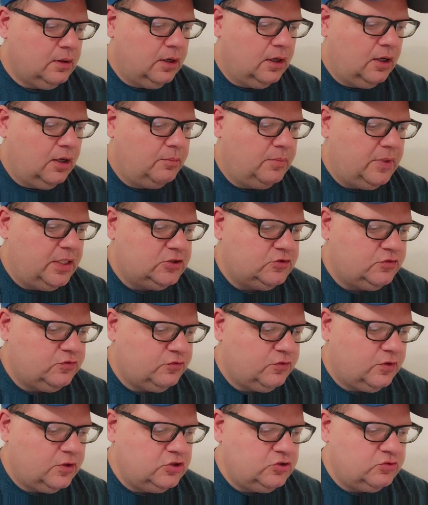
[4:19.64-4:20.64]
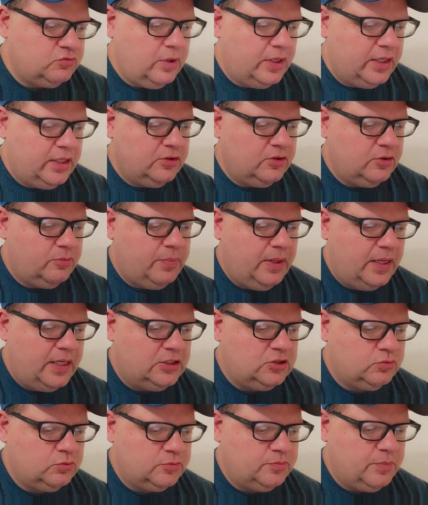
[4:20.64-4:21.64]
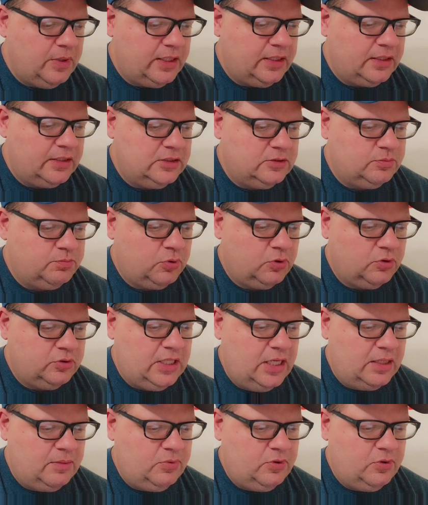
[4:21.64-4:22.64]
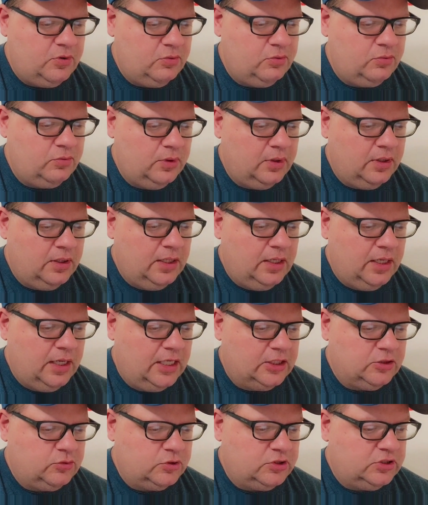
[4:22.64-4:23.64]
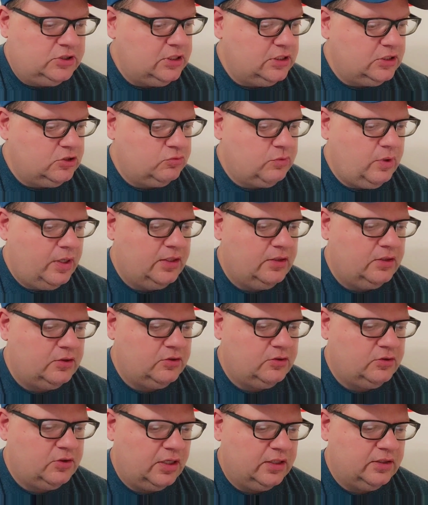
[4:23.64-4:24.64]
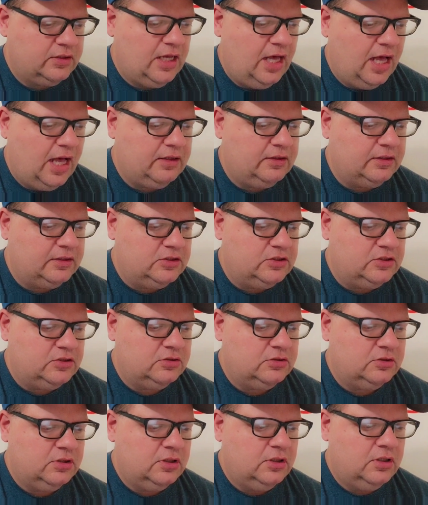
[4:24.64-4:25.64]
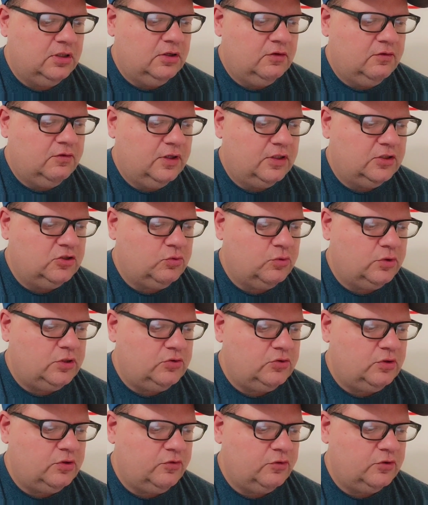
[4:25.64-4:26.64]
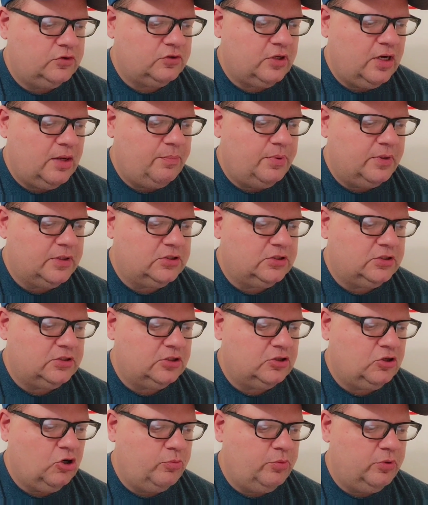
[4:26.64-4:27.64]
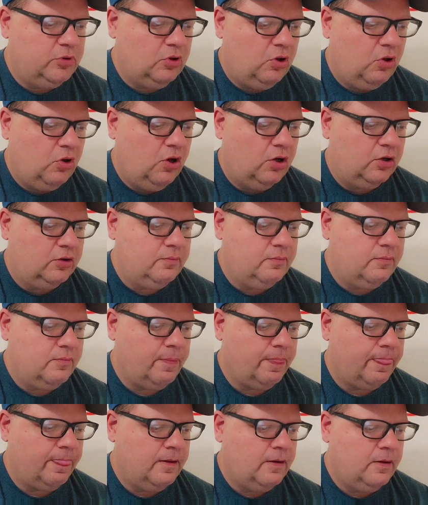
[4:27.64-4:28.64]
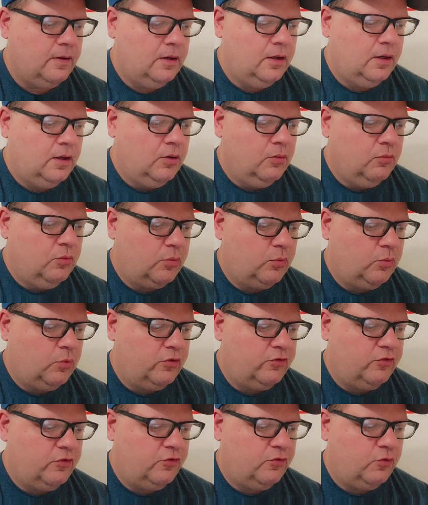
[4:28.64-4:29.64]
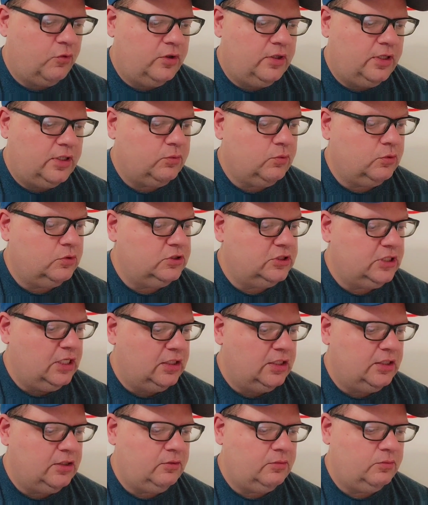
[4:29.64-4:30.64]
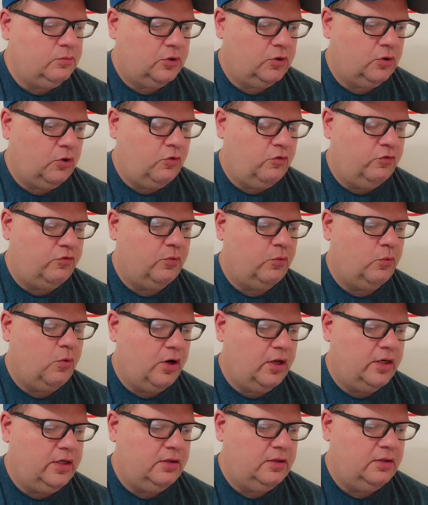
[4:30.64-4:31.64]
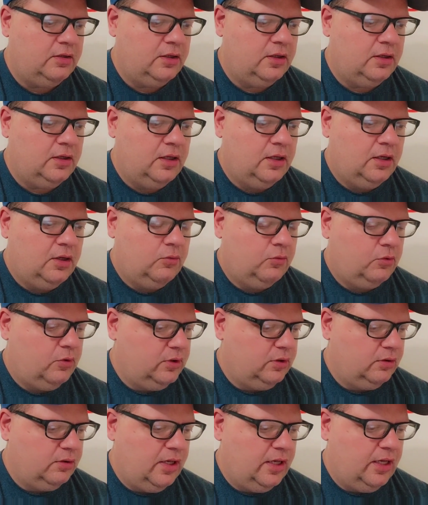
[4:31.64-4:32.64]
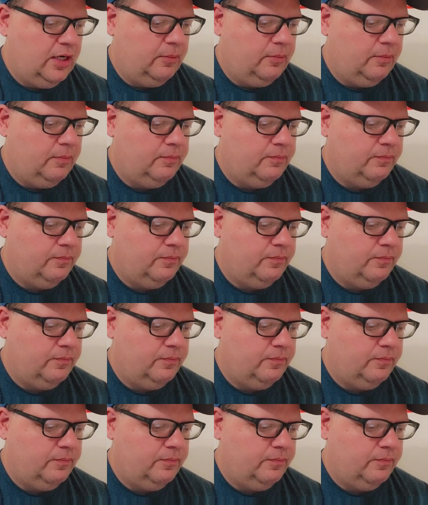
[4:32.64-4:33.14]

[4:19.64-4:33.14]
Mets first rounder Benge was making his pro debut, as was sixth rounder Collins. Well, 2024 draft picks Jacoby Long went 1-for-4. Nick Roselli went 0-for-1. Were in the lineup.